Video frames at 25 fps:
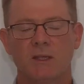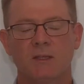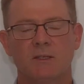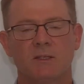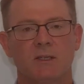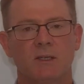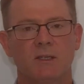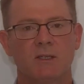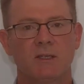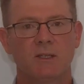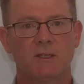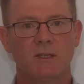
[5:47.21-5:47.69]
and
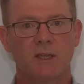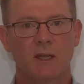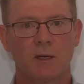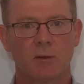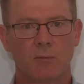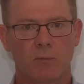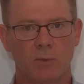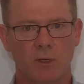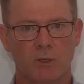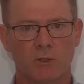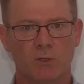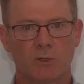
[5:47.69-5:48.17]
60
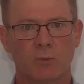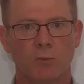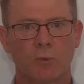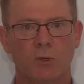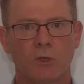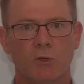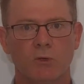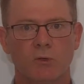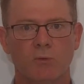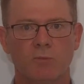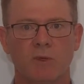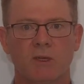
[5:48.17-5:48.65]
centimeters
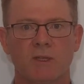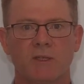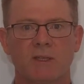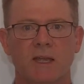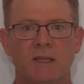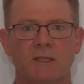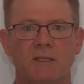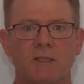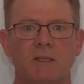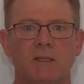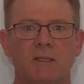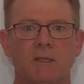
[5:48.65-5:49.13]
we use because
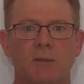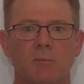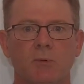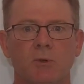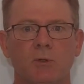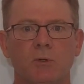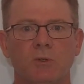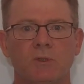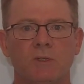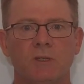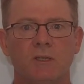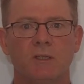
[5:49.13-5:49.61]
that's the
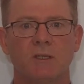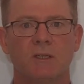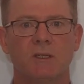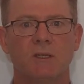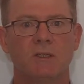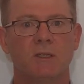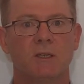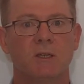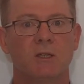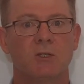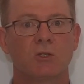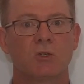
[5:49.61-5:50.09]
typical
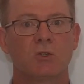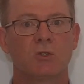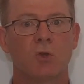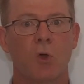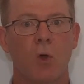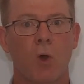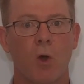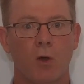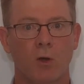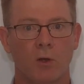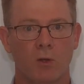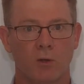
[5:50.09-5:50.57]
distance in a
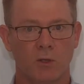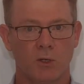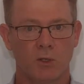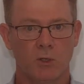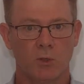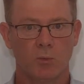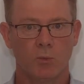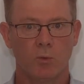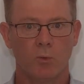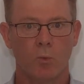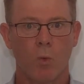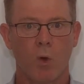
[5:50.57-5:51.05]
sauna that
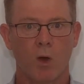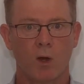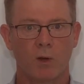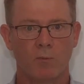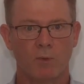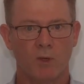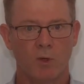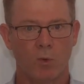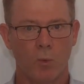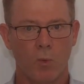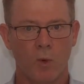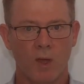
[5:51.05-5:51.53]
you would want
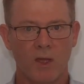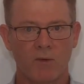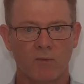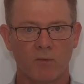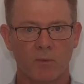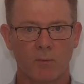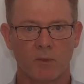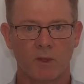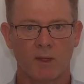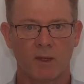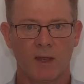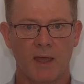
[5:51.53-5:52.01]
to be away
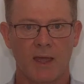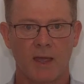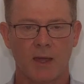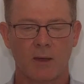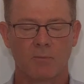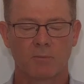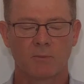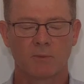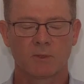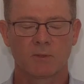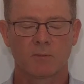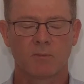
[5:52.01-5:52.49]
from the
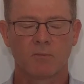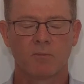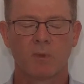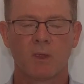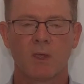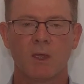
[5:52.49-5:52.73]
lamps.